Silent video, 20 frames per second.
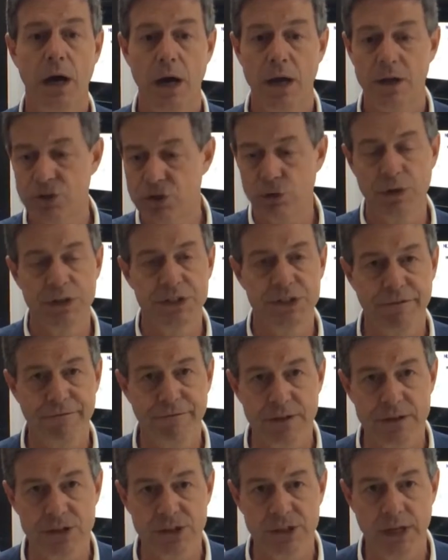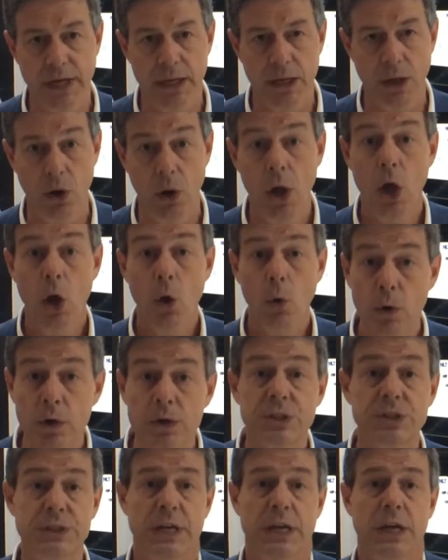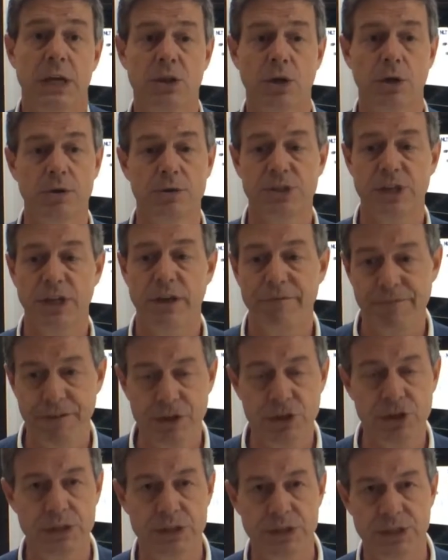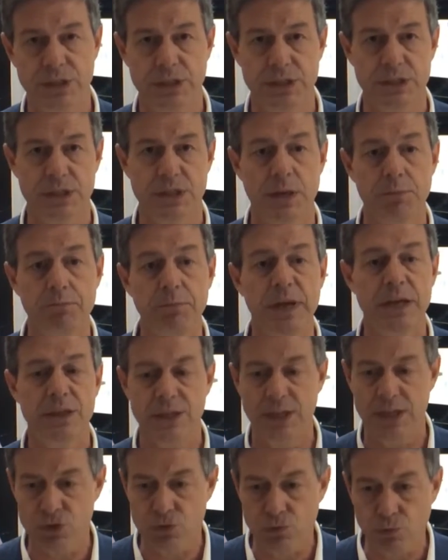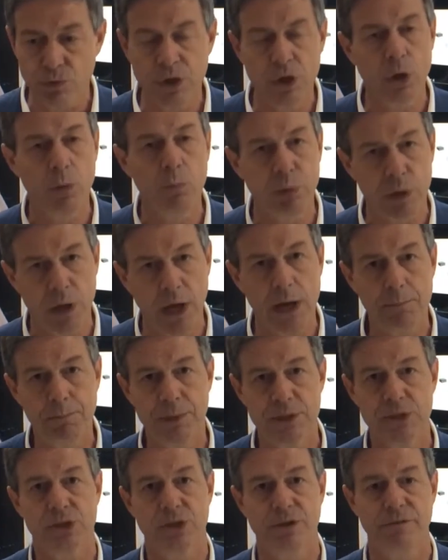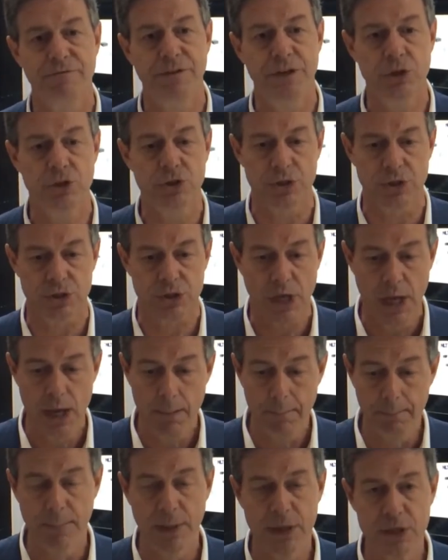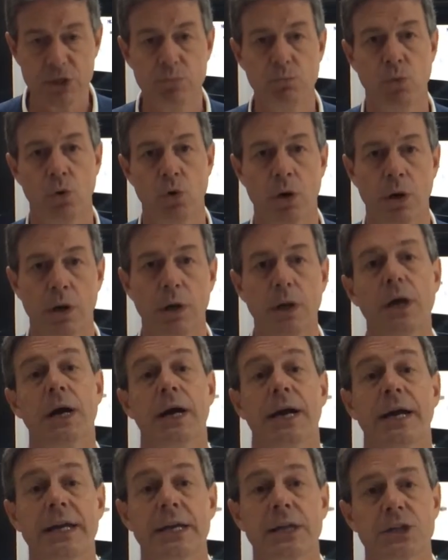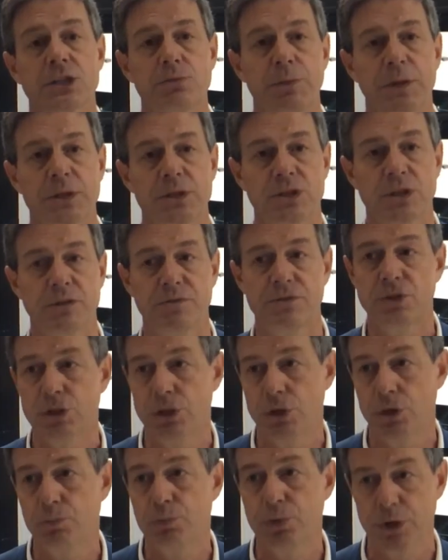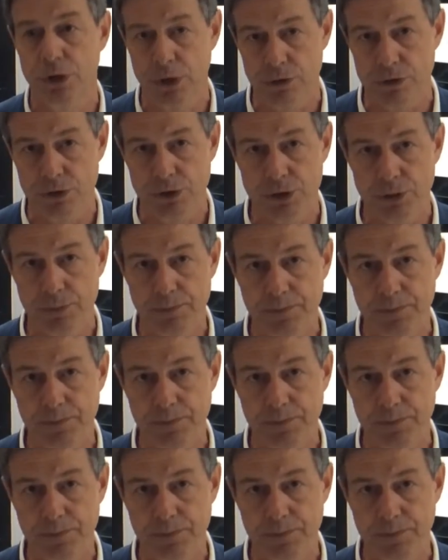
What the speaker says: to a different silo, we're seeing those efficiencies that make these real blockbuster features much more inexpensive to produce.